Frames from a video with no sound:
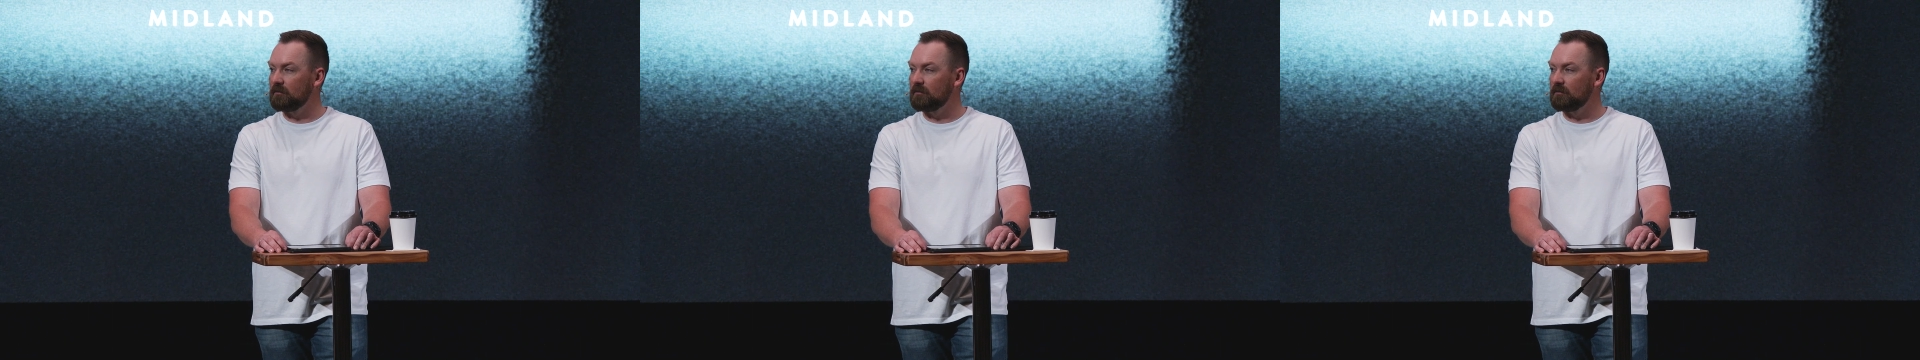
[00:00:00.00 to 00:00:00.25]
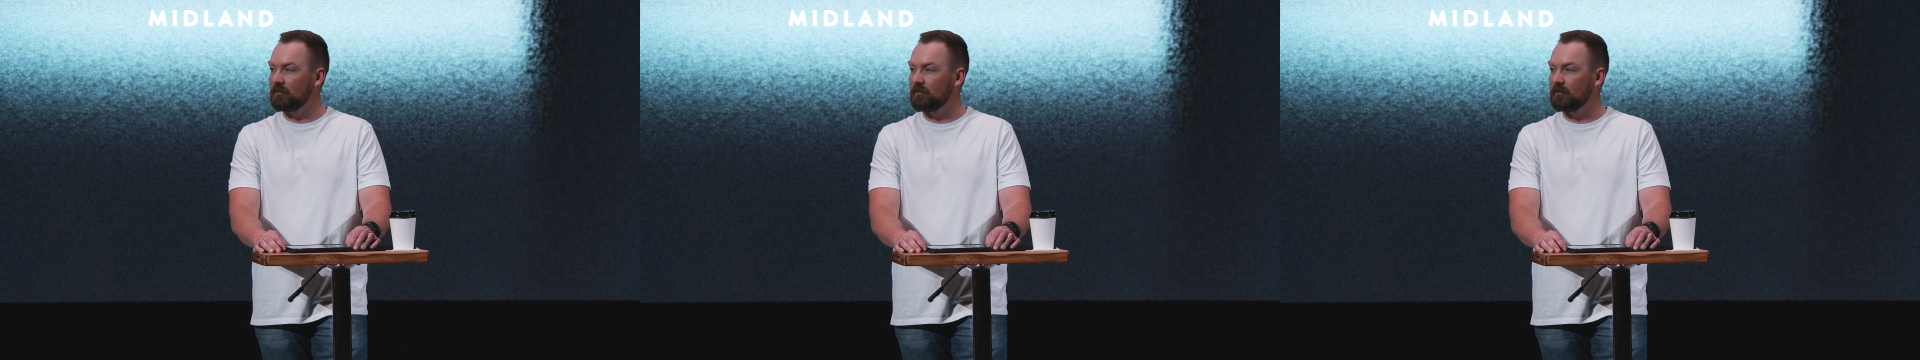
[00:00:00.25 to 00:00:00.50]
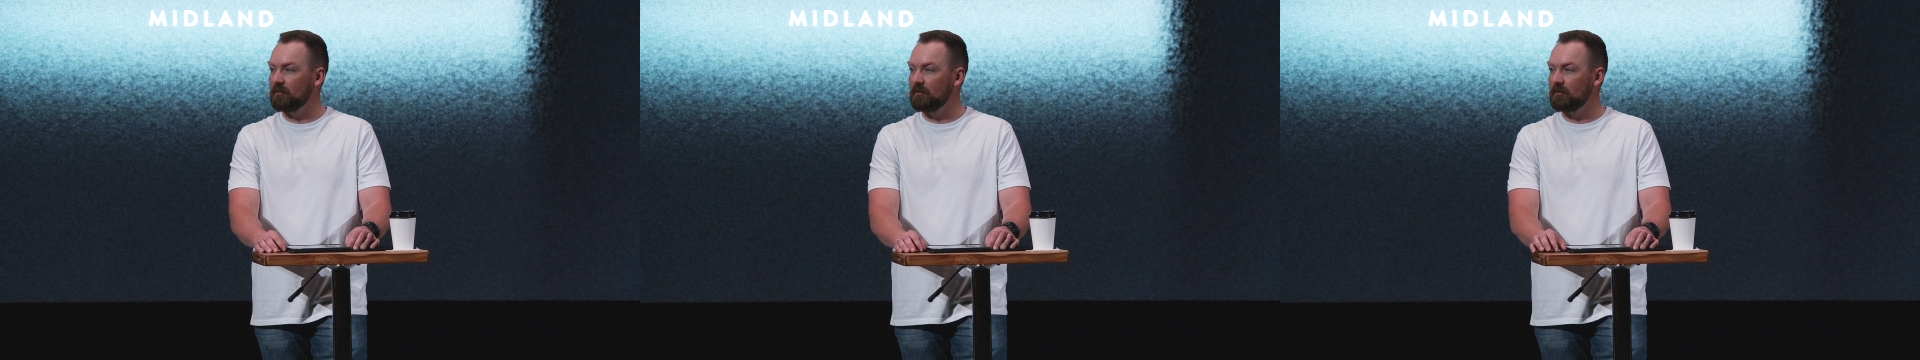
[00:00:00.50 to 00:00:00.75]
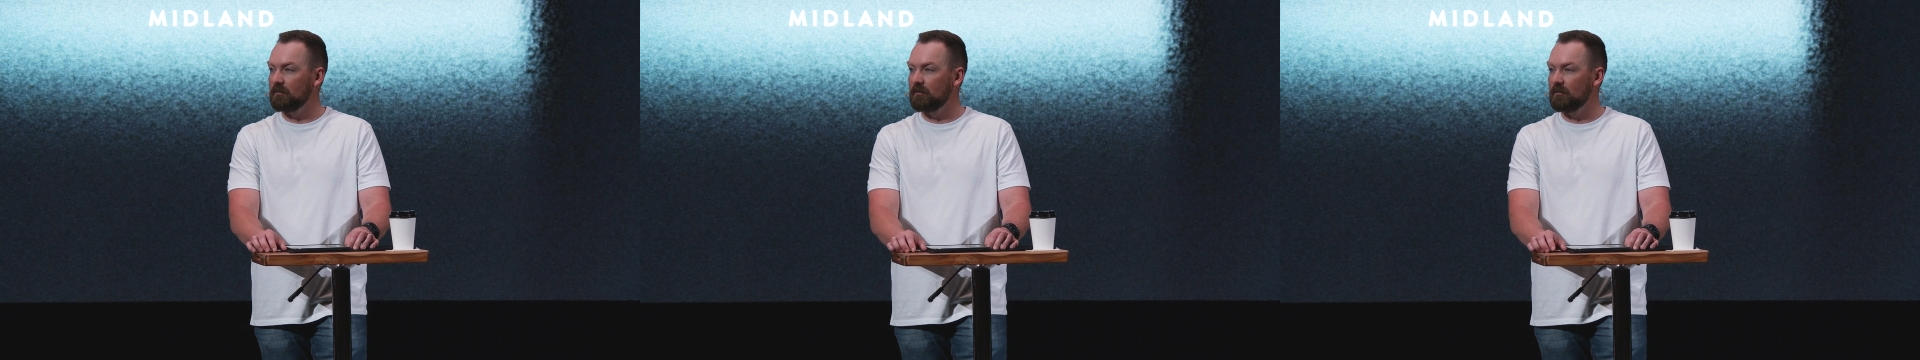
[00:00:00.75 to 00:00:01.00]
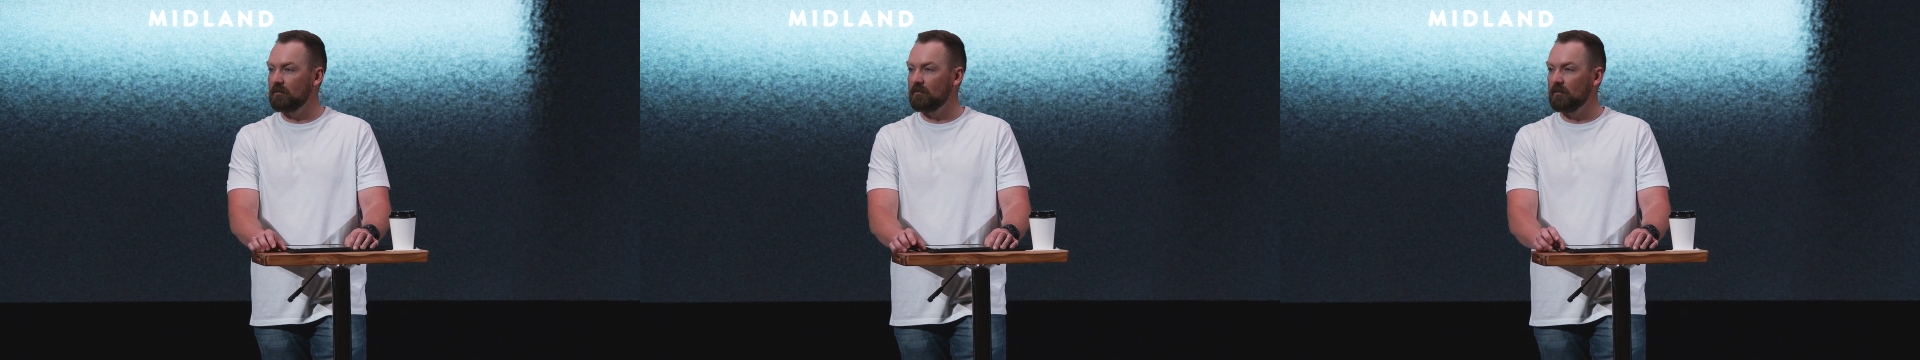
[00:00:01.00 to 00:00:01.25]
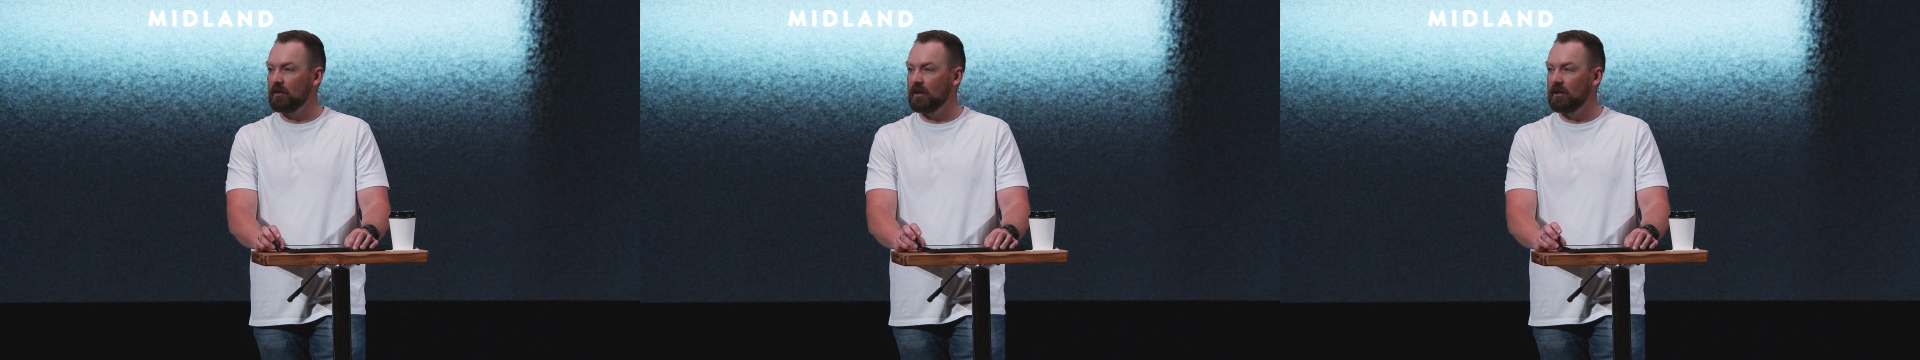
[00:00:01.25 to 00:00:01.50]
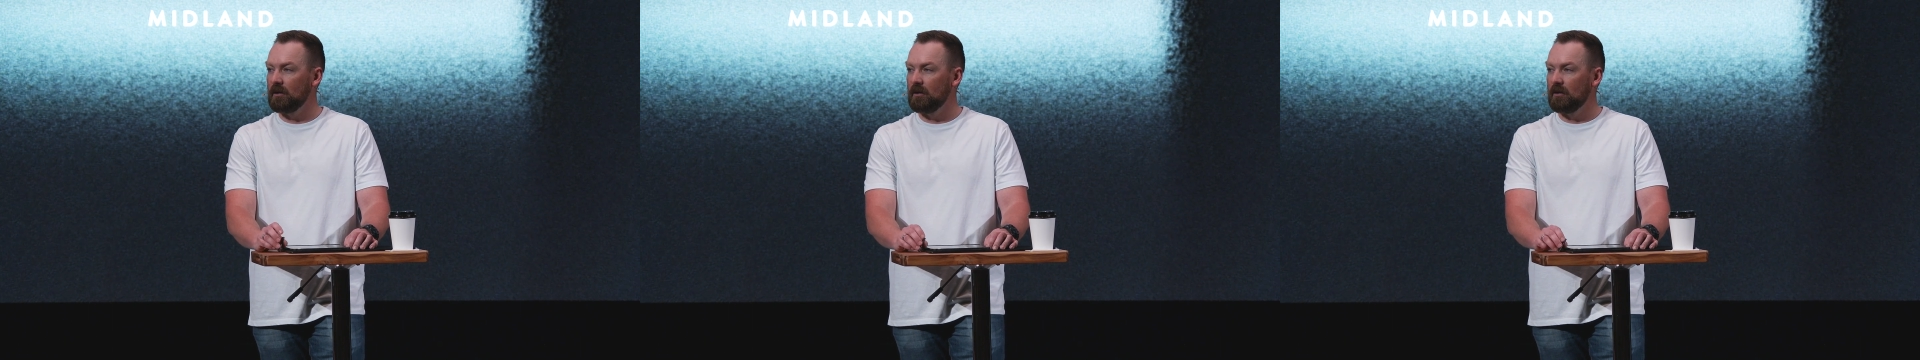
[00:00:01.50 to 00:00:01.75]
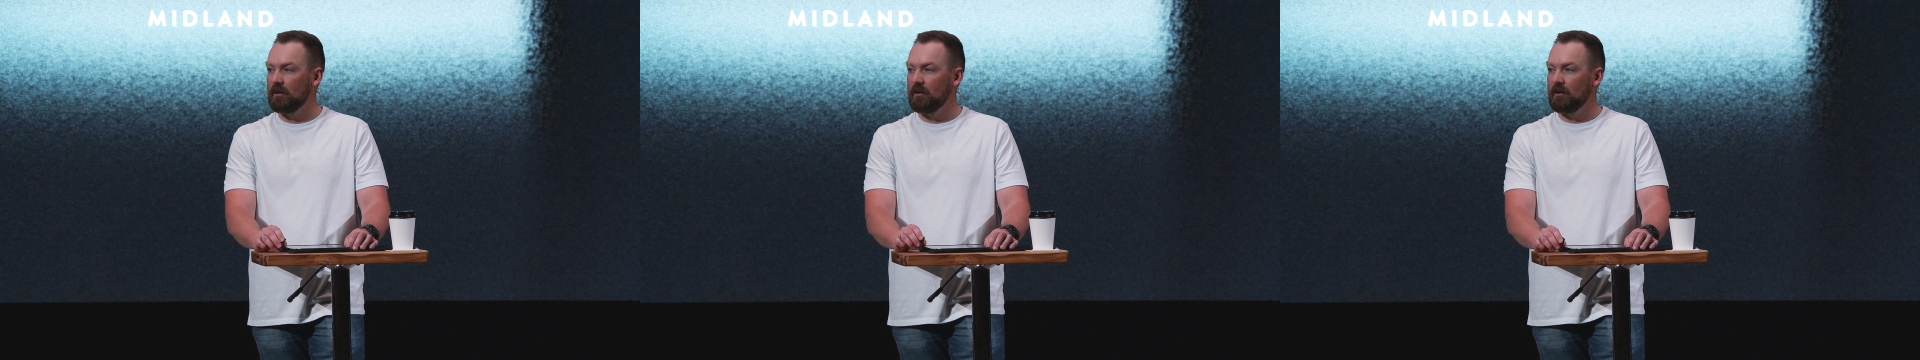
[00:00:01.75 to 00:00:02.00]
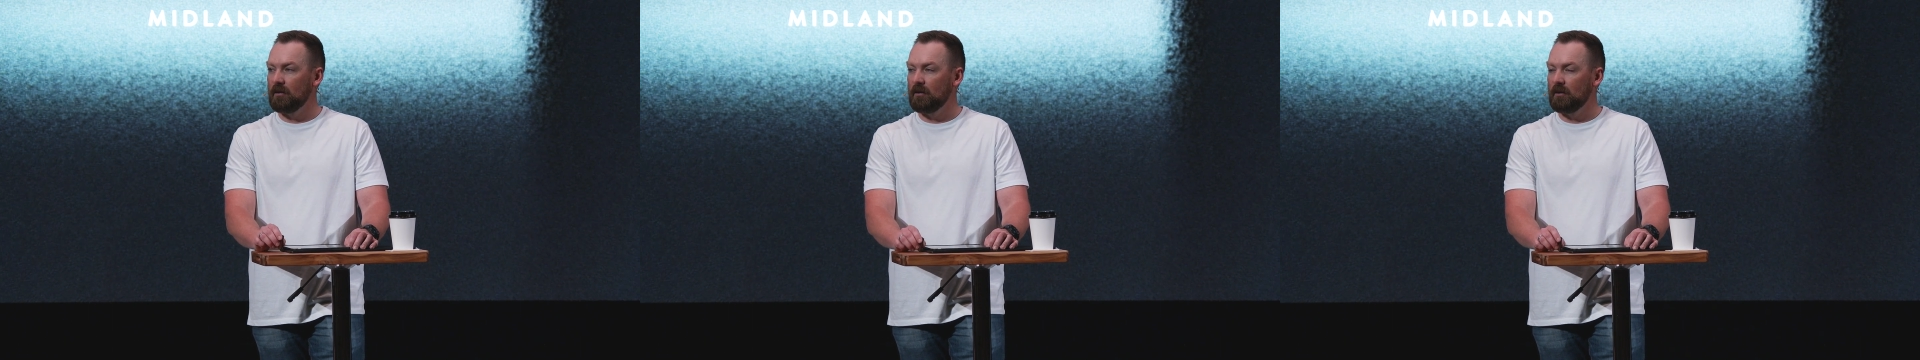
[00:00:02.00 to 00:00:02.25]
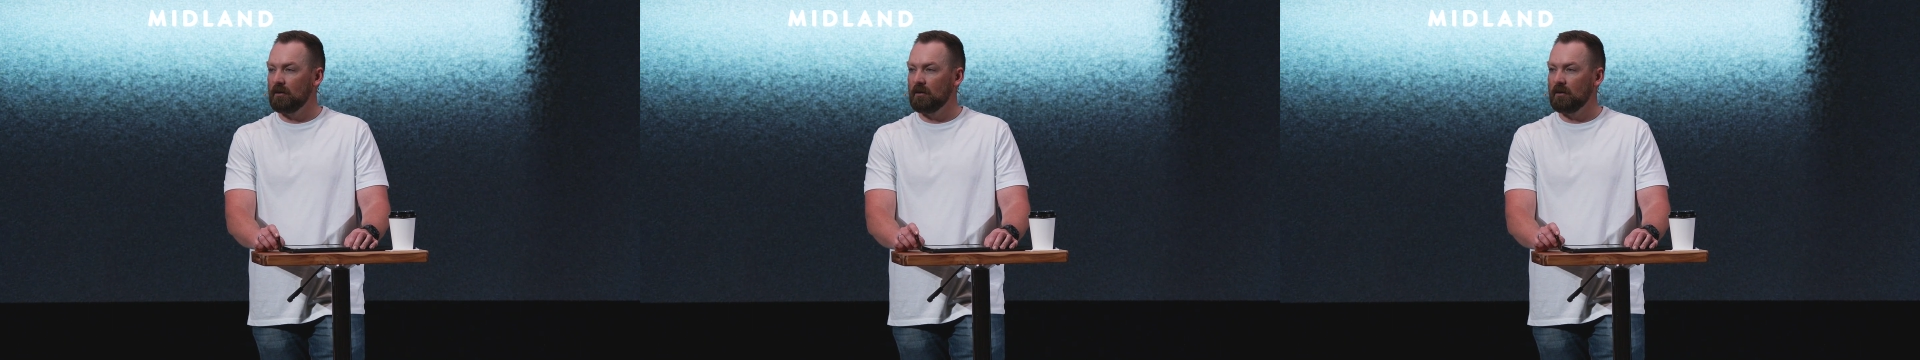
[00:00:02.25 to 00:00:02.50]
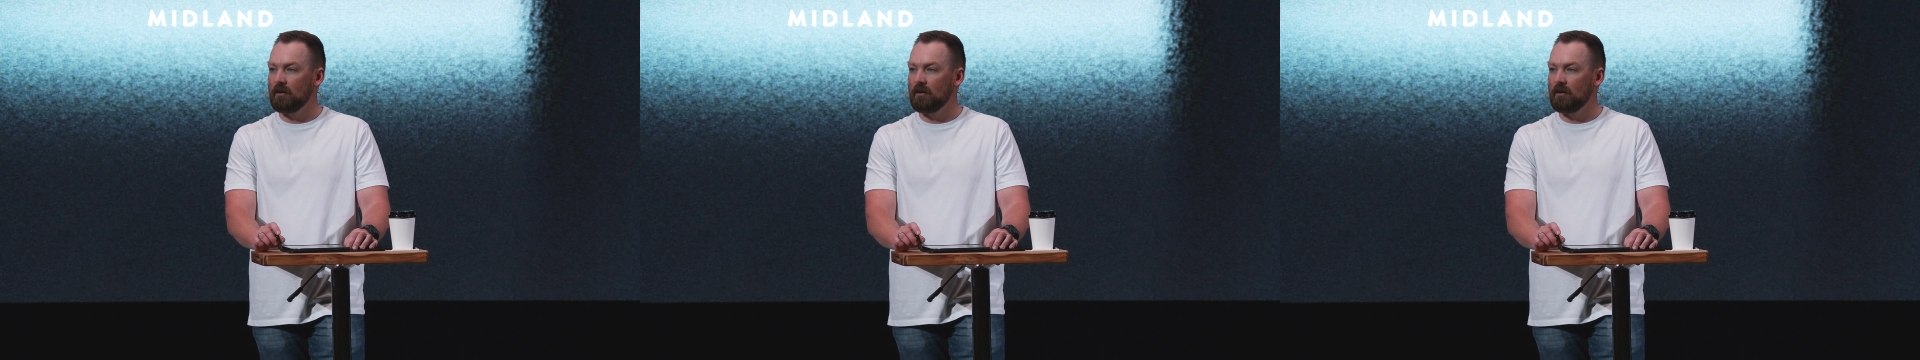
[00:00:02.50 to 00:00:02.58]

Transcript: Nothing is said.